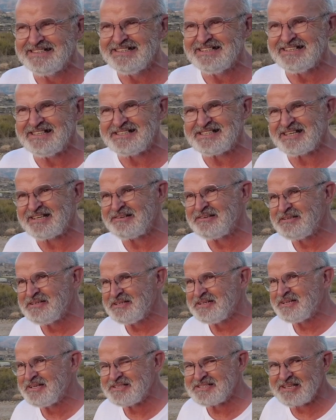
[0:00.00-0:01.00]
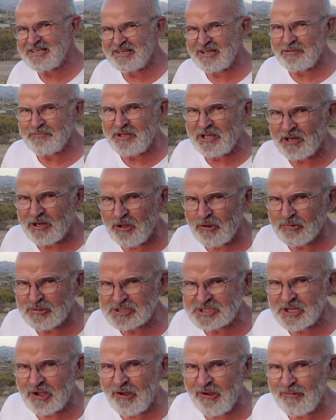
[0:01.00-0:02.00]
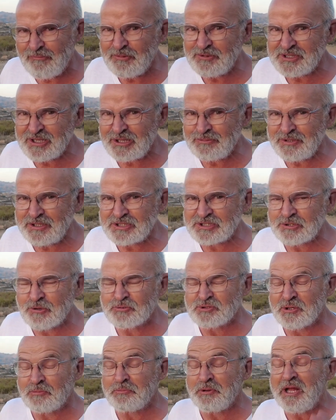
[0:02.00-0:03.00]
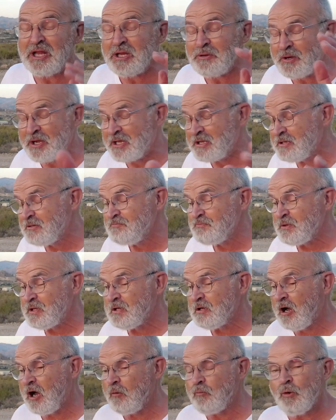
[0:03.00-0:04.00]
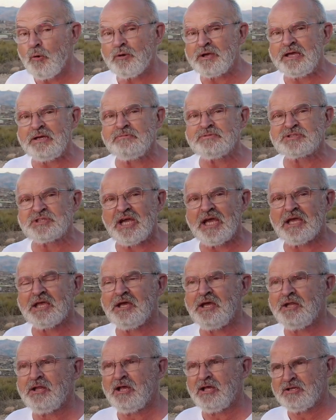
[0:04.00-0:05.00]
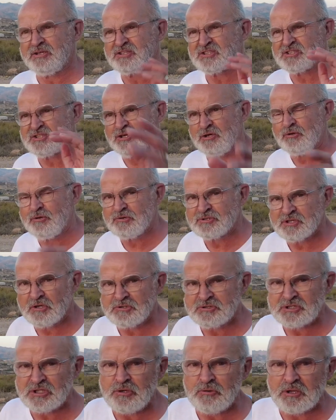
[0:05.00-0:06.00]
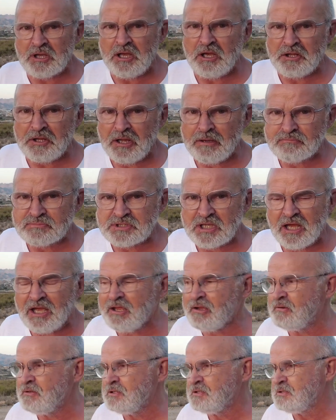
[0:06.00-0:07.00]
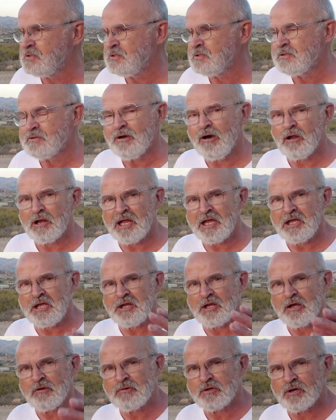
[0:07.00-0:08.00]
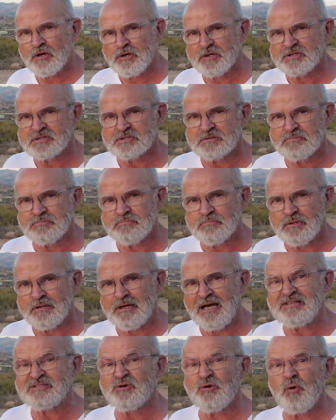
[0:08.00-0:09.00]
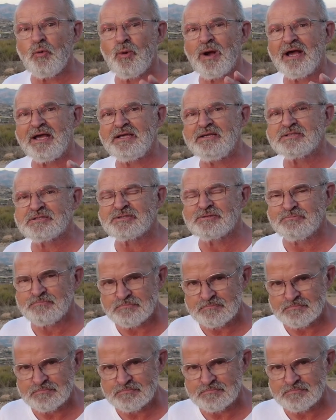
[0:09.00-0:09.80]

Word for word: is it gonna be a long time, or is it gonna be a short time? But anyway, I will keep checking, and as soon as I do get an update, I'll let you know, guys. As always,